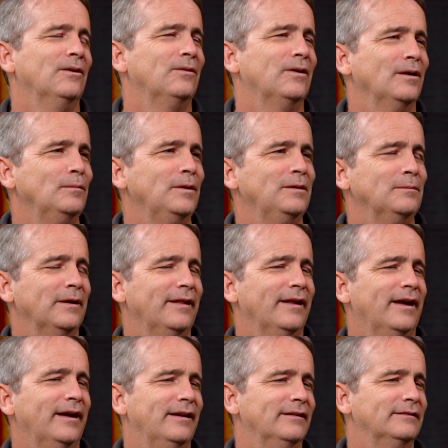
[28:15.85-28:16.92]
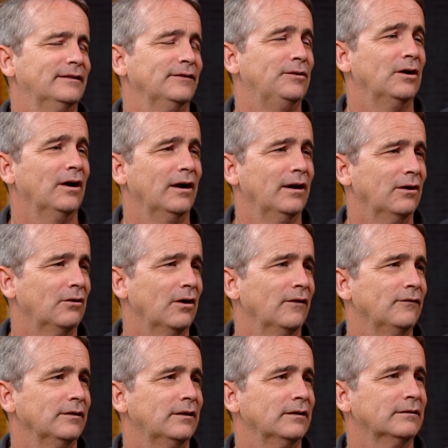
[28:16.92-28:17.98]
What I mean by that is, if you're hiring a
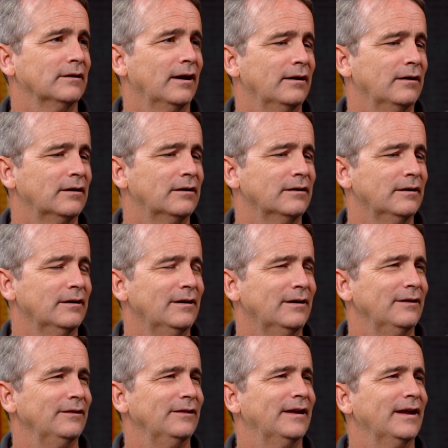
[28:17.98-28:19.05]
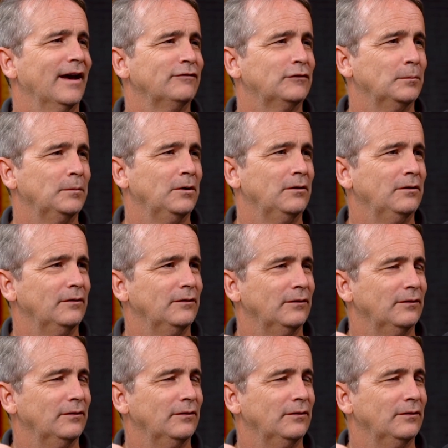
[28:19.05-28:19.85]
graphic designer, they have to be